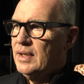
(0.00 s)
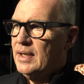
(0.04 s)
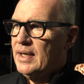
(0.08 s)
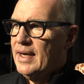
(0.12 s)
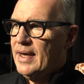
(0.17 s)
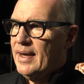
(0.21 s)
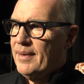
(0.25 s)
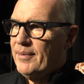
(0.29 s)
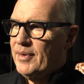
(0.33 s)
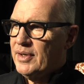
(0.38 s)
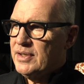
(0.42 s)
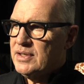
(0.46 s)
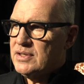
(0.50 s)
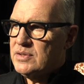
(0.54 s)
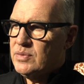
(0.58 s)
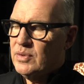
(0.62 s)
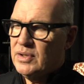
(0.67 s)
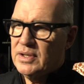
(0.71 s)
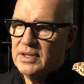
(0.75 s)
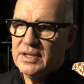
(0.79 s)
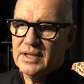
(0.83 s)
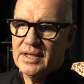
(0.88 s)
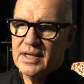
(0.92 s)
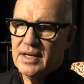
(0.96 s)
um, I just
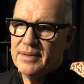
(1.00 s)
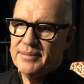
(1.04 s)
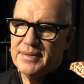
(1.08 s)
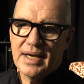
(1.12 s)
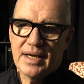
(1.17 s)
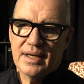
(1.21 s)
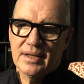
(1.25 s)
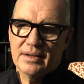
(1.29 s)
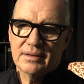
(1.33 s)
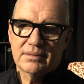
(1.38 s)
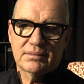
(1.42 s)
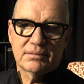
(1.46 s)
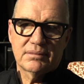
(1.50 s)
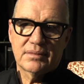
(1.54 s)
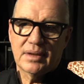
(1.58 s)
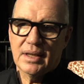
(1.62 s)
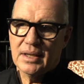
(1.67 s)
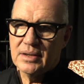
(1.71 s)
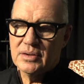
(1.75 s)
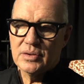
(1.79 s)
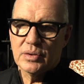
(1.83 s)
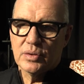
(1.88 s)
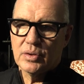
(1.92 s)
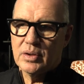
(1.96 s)
wanted to come down and,
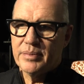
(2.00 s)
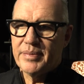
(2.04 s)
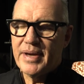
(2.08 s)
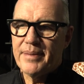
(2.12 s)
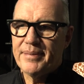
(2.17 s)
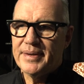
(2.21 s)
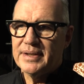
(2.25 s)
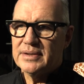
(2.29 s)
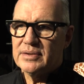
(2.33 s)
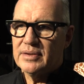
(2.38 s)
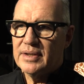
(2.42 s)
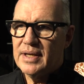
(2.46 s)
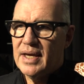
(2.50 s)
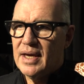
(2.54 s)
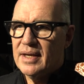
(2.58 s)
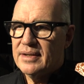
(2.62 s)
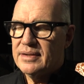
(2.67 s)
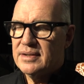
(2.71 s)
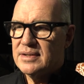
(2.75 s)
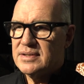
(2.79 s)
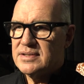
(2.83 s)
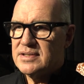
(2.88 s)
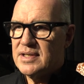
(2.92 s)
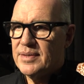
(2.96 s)
and talk about mental
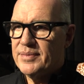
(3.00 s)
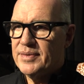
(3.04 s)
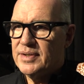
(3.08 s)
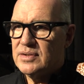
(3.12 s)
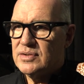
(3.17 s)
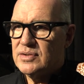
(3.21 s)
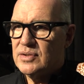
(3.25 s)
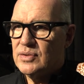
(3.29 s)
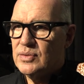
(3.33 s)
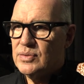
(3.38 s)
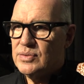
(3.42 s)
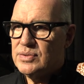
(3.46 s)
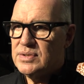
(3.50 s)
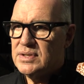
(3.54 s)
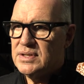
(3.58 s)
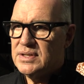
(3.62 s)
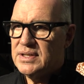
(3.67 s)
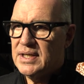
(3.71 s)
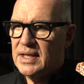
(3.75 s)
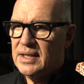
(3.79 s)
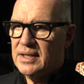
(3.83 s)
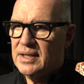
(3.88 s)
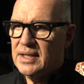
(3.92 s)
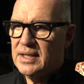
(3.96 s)
health and some of the tools and
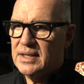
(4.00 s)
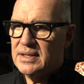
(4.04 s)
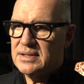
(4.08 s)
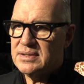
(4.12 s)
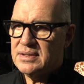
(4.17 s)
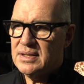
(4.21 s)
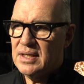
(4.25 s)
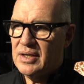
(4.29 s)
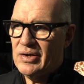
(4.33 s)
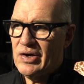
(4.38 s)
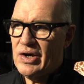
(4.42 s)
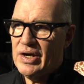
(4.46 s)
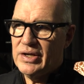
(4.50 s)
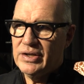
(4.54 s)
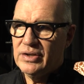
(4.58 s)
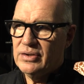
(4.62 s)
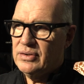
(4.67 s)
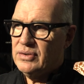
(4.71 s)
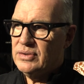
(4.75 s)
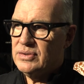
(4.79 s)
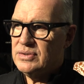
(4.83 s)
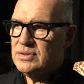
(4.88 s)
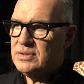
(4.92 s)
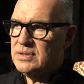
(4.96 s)
techniques that I
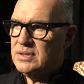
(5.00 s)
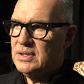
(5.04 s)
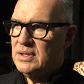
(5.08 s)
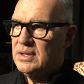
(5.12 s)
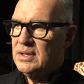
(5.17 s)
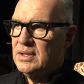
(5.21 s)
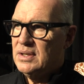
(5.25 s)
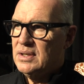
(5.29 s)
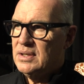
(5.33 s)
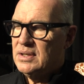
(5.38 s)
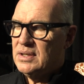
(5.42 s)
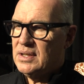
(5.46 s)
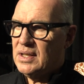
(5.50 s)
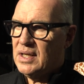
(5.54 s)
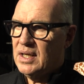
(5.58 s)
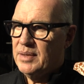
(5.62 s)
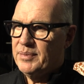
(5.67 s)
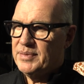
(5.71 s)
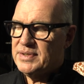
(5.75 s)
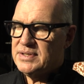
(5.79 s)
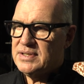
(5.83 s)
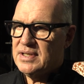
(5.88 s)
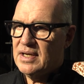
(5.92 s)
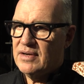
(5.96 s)
use to keep
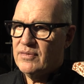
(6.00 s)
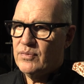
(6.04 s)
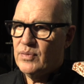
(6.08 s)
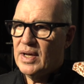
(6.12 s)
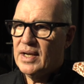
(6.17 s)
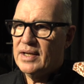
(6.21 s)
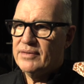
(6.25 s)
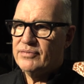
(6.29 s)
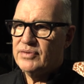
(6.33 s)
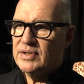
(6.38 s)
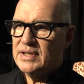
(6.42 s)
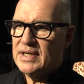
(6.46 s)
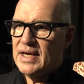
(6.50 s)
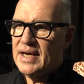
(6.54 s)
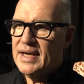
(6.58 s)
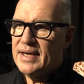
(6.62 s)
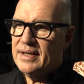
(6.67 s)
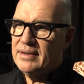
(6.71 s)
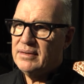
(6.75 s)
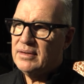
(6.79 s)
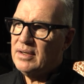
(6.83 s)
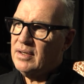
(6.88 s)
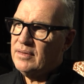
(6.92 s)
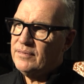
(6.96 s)
myself well every day.
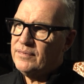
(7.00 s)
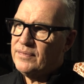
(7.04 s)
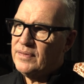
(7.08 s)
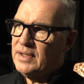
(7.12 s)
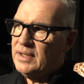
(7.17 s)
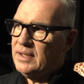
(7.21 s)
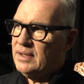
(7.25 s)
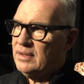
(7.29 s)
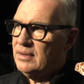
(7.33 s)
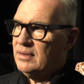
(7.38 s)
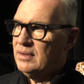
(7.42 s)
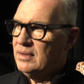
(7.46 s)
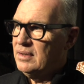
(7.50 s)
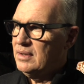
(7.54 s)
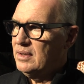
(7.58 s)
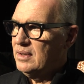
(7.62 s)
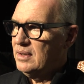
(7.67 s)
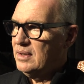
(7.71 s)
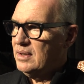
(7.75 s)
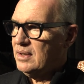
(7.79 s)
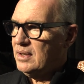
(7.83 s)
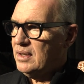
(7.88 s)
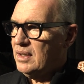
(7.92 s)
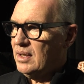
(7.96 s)
And hopefully,
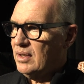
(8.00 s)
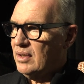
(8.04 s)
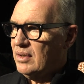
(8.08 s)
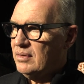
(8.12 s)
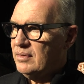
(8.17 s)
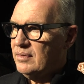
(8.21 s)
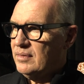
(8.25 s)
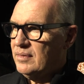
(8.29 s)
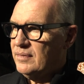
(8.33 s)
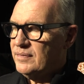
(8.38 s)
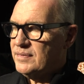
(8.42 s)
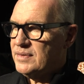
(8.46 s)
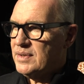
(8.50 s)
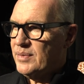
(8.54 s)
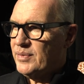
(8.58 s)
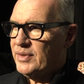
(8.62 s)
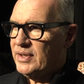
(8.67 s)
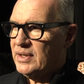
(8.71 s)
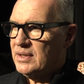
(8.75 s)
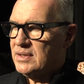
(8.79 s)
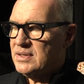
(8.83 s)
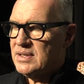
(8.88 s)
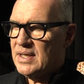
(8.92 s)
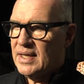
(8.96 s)
you know, if
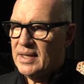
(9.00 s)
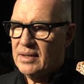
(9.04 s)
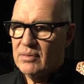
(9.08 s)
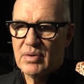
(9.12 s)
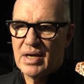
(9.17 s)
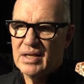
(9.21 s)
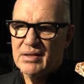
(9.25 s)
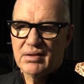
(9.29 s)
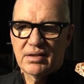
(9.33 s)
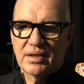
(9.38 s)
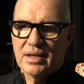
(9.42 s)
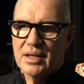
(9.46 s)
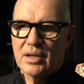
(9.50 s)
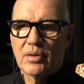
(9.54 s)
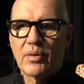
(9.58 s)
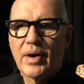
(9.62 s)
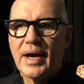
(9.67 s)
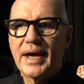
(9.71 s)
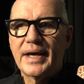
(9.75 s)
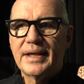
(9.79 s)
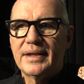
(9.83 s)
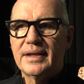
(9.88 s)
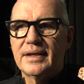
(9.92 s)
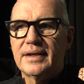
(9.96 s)
someone can take one thing
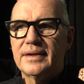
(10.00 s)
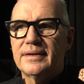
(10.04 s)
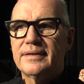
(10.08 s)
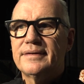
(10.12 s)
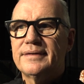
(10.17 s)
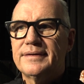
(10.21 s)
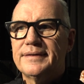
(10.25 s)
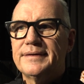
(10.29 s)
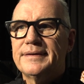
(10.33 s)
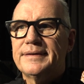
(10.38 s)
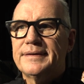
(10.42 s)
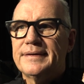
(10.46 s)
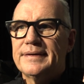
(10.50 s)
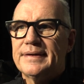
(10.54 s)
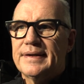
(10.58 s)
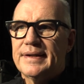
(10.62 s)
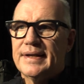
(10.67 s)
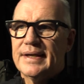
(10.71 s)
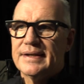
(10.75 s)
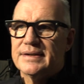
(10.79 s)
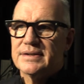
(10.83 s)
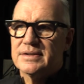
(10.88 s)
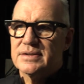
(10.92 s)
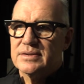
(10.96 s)
away, then
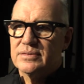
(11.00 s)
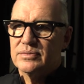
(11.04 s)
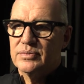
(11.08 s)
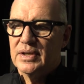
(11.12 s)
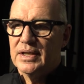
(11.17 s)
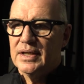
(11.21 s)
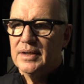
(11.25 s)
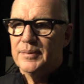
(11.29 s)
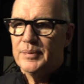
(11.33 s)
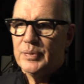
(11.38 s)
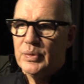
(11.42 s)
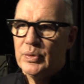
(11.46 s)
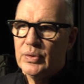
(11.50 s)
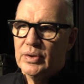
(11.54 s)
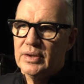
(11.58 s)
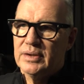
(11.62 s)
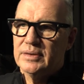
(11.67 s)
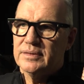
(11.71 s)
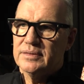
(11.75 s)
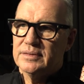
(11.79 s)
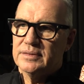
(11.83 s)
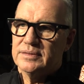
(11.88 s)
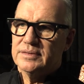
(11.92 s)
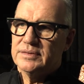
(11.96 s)
that's really
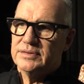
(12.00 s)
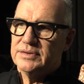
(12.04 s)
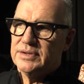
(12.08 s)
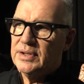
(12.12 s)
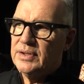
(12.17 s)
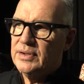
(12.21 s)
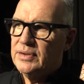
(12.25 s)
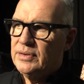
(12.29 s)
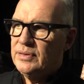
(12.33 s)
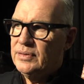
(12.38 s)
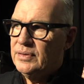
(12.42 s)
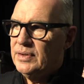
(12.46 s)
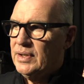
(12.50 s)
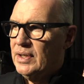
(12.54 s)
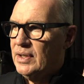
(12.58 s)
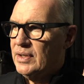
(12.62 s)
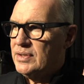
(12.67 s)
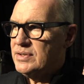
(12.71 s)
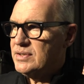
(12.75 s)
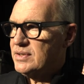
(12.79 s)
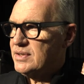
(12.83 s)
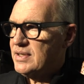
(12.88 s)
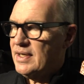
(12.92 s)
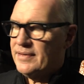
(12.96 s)
important. So, you know,
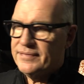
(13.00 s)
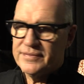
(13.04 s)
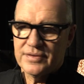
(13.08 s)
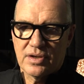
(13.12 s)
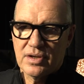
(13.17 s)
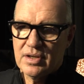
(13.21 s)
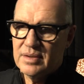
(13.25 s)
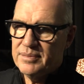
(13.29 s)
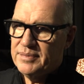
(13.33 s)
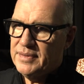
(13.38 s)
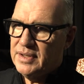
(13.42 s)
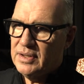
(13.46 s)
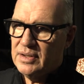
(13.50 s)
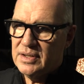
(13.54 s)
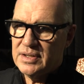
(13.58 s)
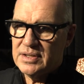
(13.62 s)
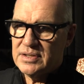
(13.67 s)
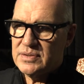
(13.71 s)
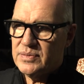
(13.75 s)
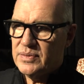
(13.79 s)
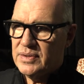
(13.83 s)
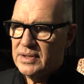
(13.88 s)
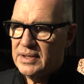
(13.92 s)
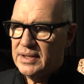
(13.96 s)
it's a tough time and I
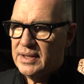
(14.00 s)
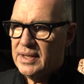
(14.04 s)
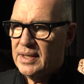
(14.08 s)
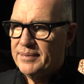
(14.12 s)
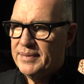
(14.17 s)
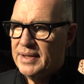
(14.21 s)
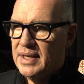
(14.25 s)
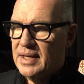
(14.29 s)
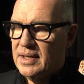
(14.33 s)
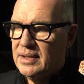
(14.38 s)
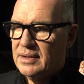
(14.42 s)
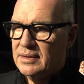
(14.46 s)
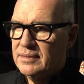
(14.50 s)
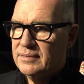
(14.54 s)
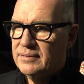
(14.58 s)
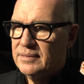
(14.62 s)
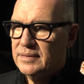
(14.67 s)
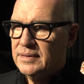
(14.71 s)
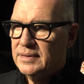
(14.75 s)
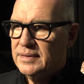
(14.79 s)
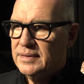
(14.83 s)
just wanted to come down and